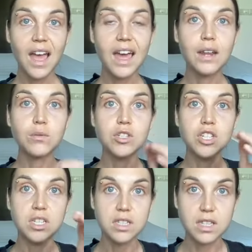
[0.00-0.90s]
And it was
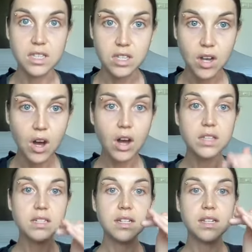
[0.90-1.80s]
just this
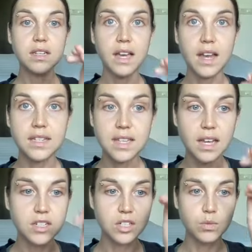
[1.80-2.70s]
constant, like I
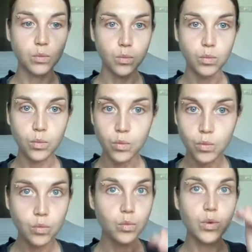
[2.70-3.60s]
said, just
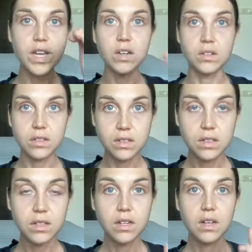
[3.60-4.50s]
wheel
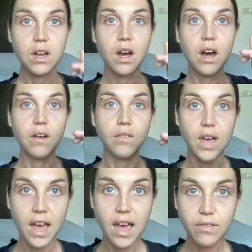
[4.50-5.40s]
of
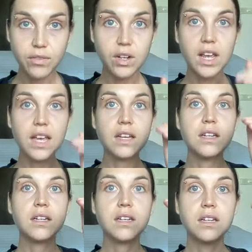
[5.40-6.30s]

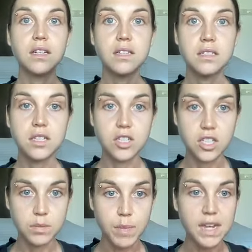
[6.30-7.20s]
efforting to
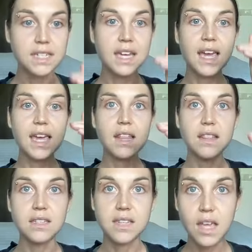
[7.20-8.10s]
just maintain
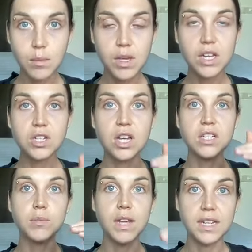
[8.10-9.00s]
this image and
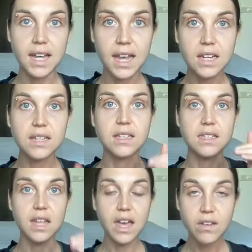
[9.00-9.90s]
to maintain this
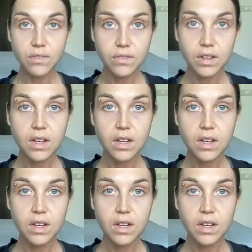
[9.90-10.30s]
life